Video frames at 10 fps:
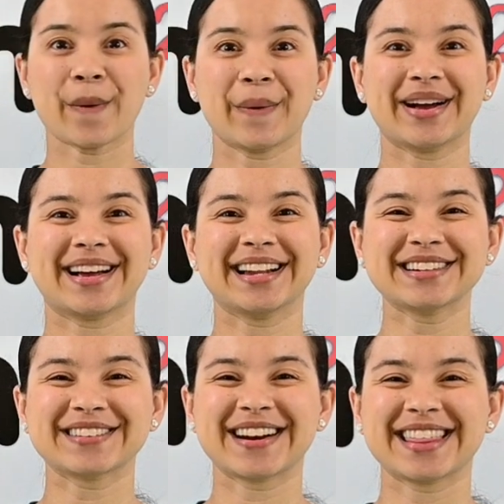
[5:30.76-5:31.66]
What
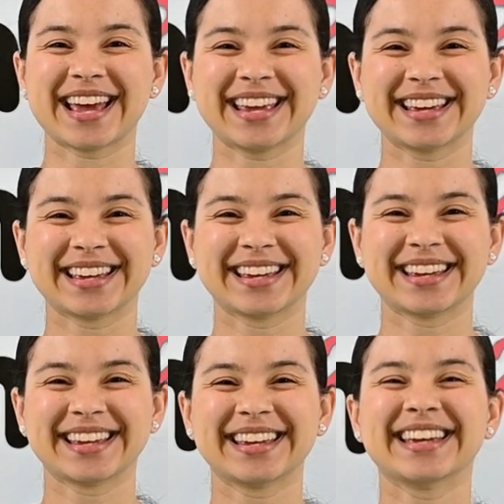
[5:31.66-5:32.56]
color are they?
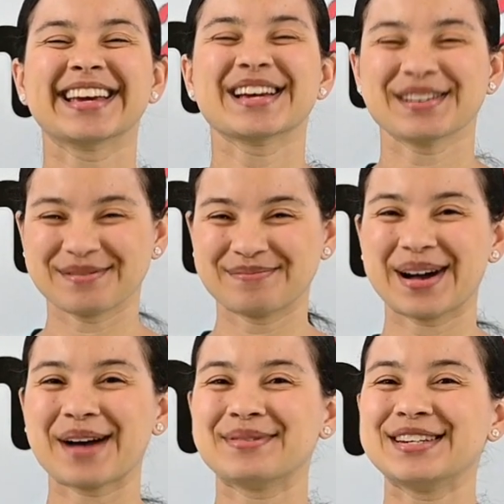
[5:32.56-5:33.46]

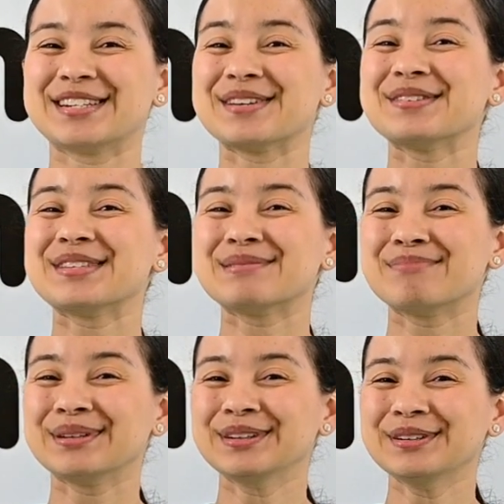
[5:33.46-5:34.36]
Bobby chose
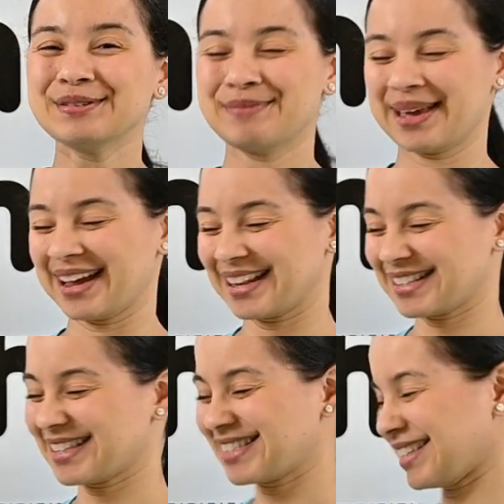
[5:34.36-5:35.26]
blue
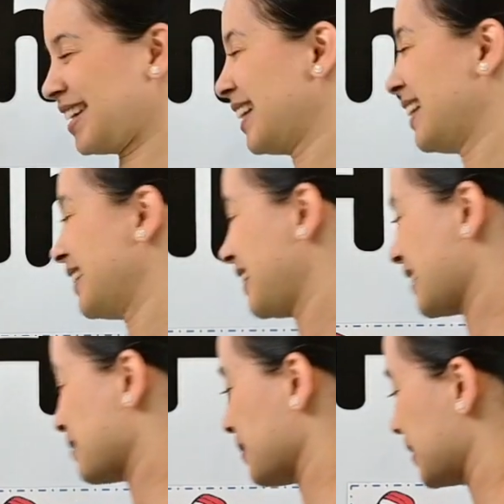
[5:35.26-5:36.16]
pants.
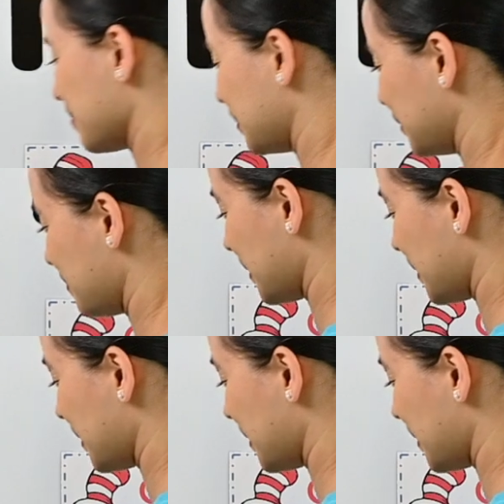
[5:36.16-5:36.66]
Let's put the blue